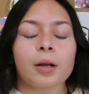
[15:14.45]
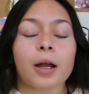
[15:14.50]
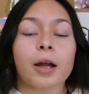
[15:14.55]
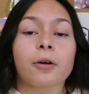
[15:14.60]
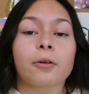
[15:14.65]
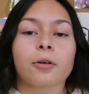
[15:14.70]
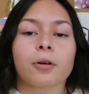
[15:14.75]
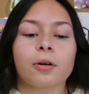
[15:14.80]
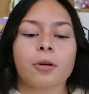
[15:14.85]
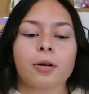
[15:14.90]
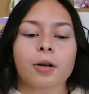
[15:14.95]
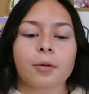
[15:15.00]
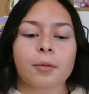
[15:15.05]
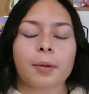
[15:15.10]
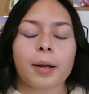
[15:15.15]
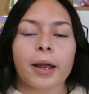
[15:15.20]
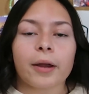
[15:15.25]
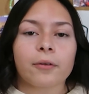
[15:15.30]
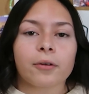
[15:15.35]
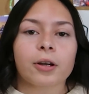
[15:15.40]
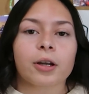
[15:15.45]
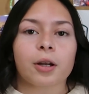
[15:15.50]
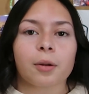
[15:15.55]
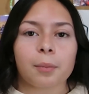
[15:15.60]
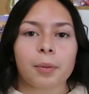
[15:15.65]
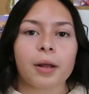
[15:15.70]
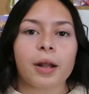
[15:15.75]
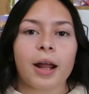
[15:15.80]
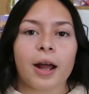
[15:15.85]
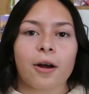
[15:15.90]
ever
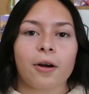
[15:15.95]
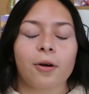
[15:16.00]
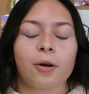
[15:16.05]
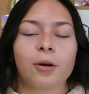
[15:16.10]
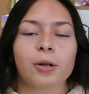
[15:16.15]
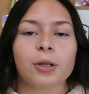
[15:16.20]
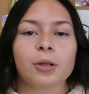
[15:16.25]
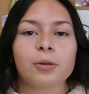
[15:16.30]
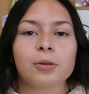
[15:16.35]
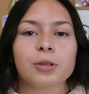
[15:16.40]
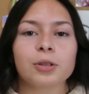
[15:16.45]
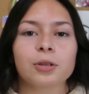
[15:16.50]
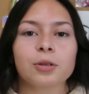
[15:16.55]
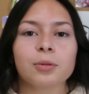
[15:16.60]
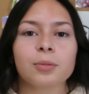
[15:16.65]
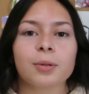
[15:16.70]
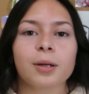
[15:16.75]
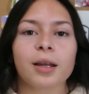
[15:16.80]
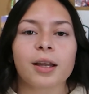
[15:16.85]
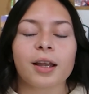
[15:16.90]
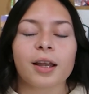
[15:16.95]
gonna put out on YouTube.